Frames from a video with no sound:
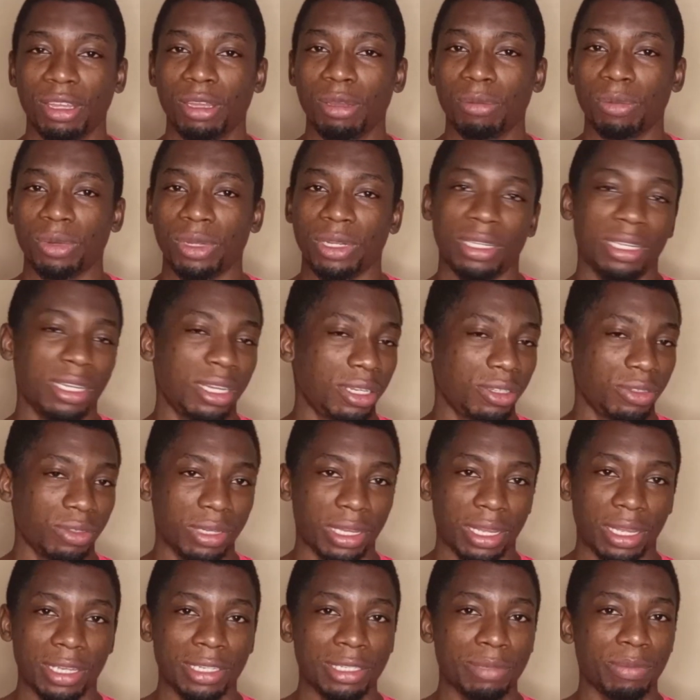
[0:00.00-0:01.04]
But then you can
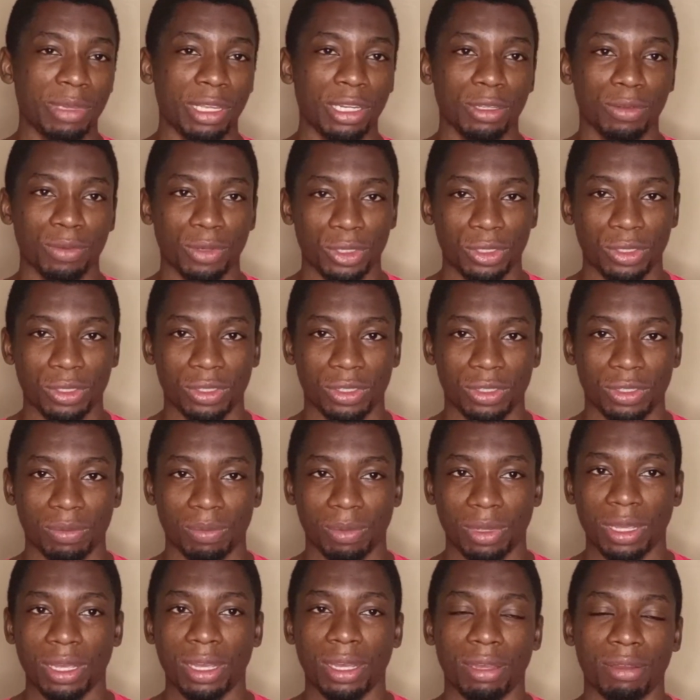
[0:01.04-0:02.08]
ask me any questions you may
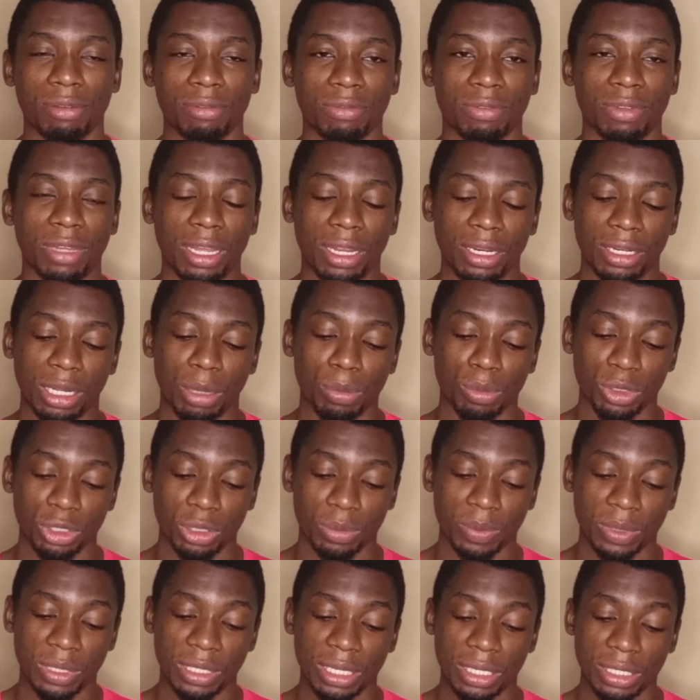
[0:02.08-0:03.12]
have, and I'm going to
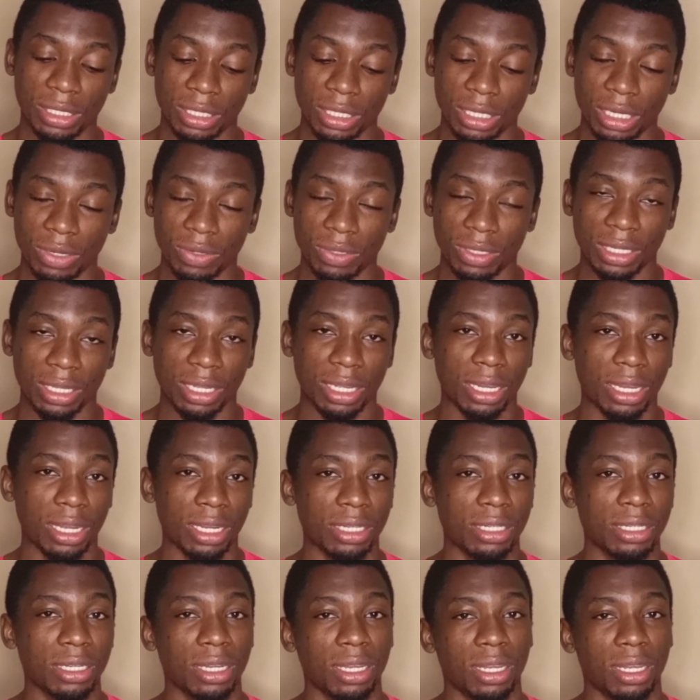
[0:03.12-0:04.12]
be testing out the card.